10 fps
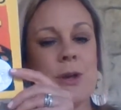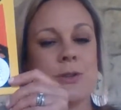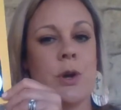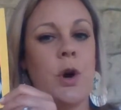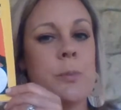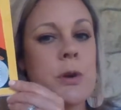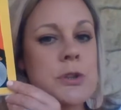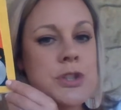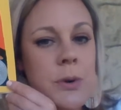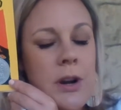So I hope you
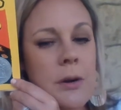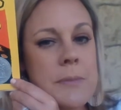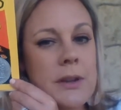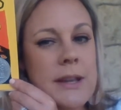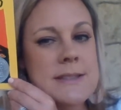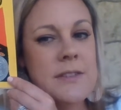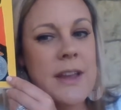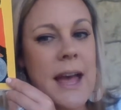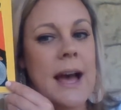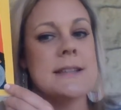enjoyed our millions of
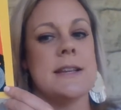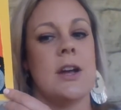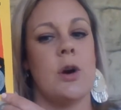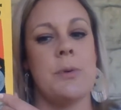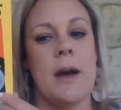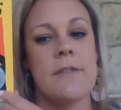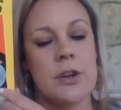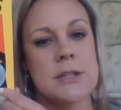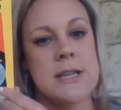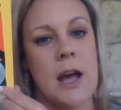cats. I hope you have a
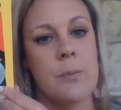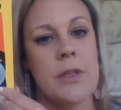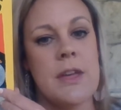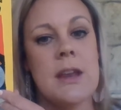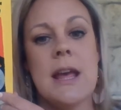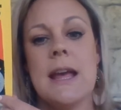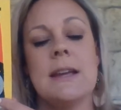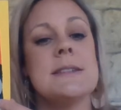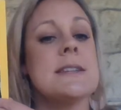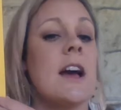good time with it.
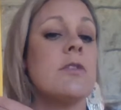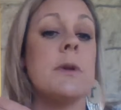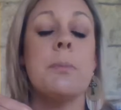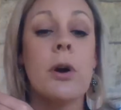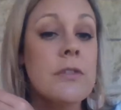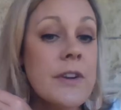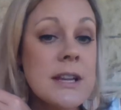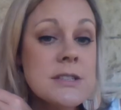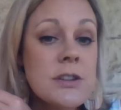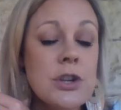It doesn't have to be
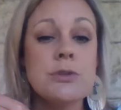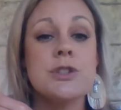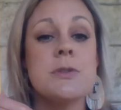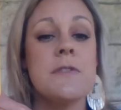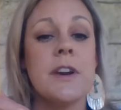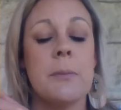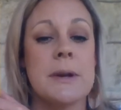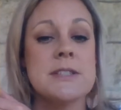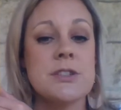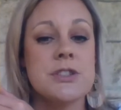perfect. You just do the very
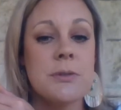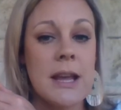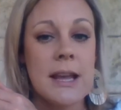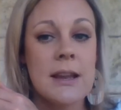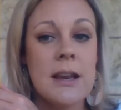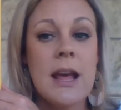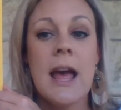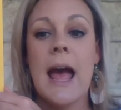best that you can.